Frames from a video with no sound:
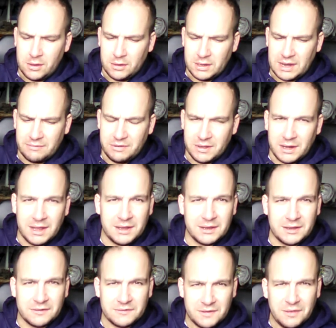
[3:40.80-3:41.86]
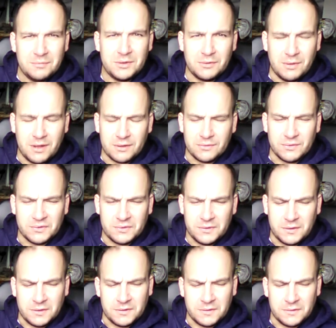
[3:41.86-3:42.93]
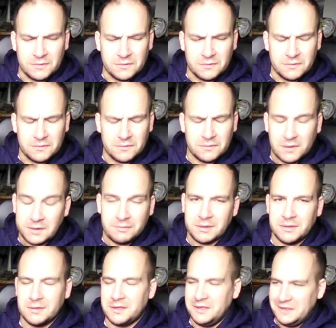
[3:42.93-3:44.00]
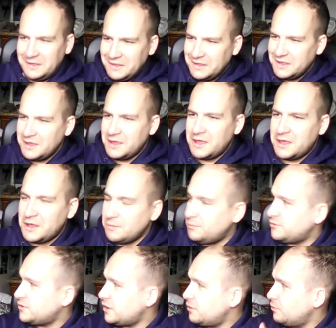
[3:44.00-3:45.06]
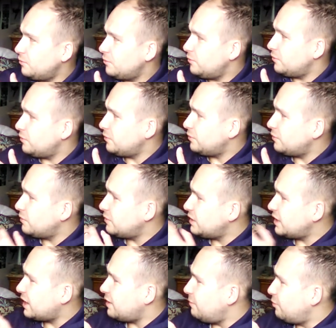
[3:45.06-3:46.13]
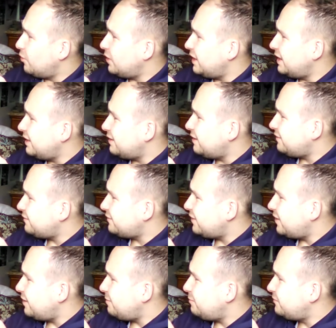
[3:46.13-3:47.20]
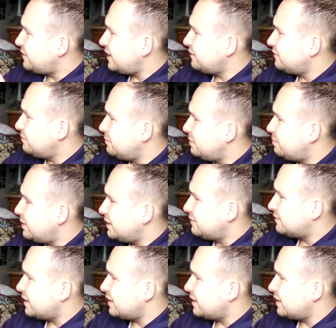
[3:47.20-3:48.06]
Larry the Lancaster, that'd be quite good, yeah. Anyway, so yeah, but it is testing me big